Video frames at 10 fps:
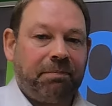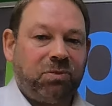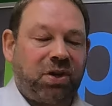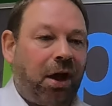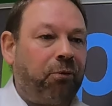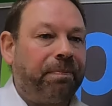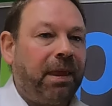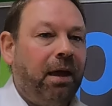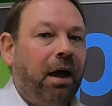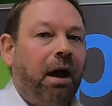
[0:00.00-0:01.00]
So,
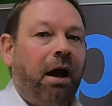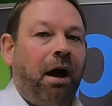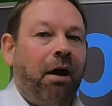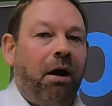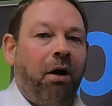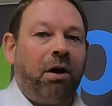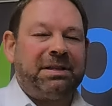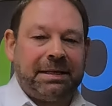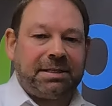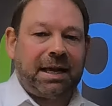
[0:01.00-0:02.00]

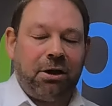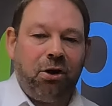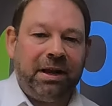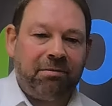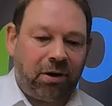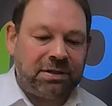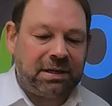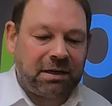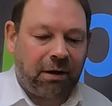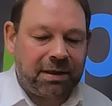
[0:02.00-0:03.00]
did say earlier on,
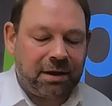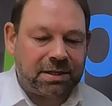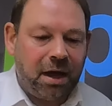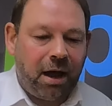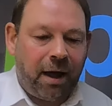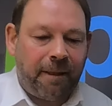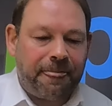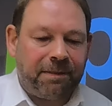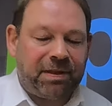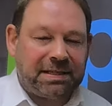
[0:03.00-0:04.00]
didn't I,
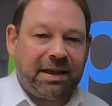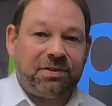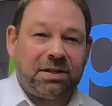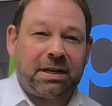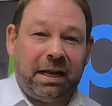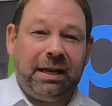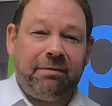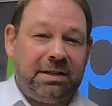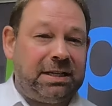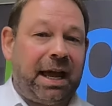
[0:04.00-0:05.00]
that this gives us a
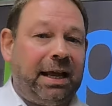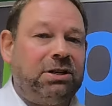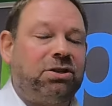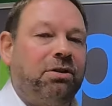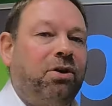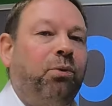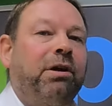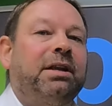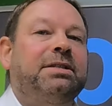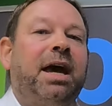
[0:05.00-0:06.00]
clear indication that we're
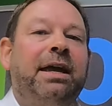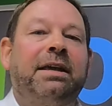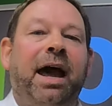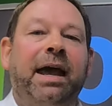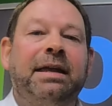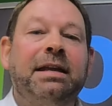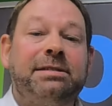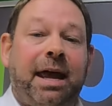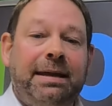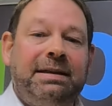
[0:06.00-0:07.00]
going to take a
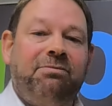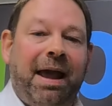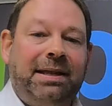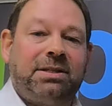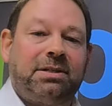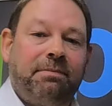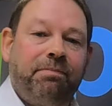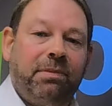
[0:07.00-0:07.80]
daily rest,